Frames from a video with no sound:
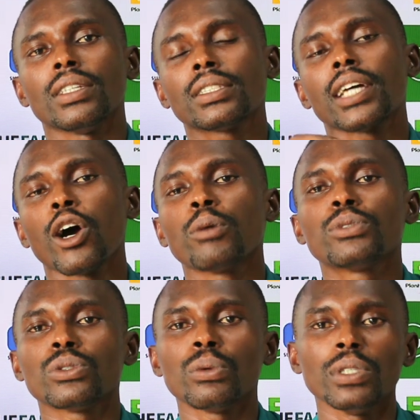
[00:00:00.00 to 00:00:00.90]
This
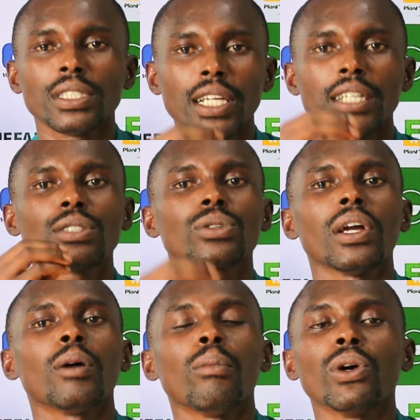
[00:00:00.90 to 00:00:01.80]
helps you retain
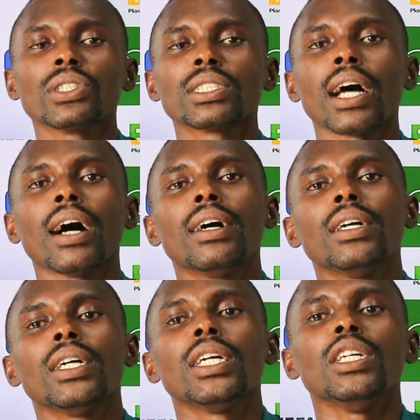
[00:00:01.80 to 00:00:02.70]
soil moisture,
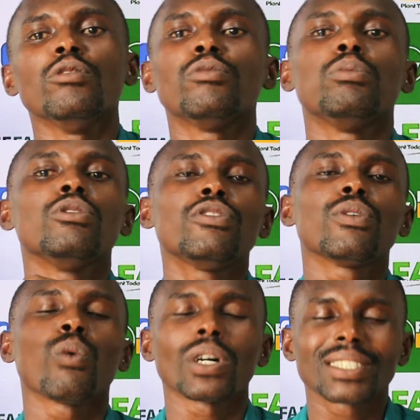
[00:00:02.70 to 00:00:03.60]
improve
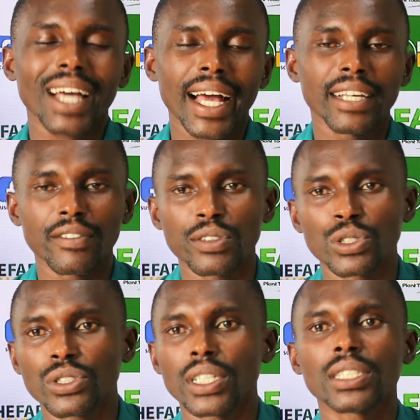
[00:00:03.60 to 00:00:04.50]
water
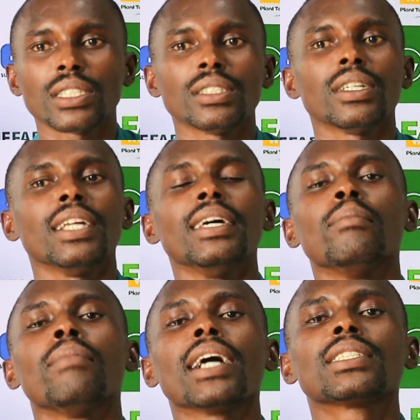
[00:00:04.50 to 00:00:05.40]
infiltration, and
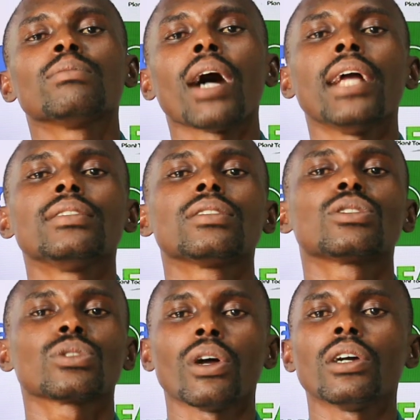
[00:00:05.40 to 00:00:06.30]
then maximize
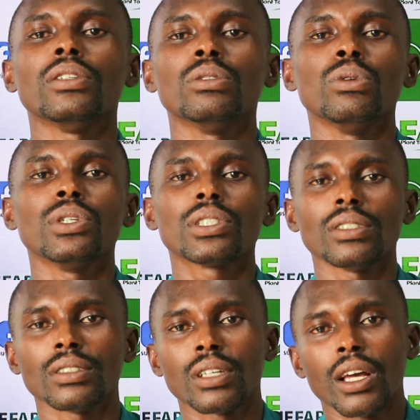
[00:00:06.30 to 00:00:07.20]
soil
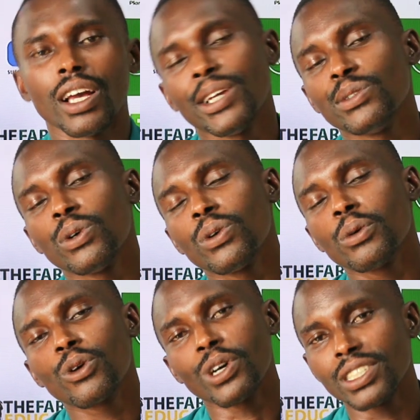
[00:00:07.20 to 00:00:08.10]
erosion.
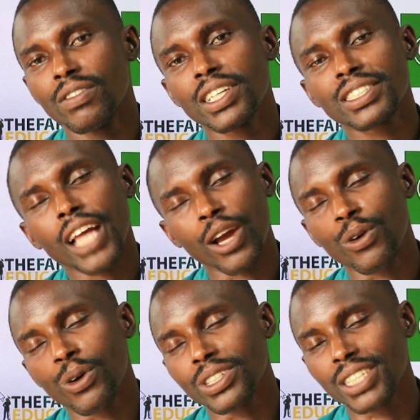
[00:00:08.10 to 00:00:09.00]
Conservation
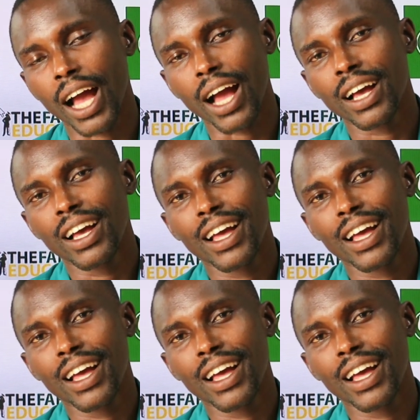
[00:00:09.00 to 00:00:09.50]
agriculture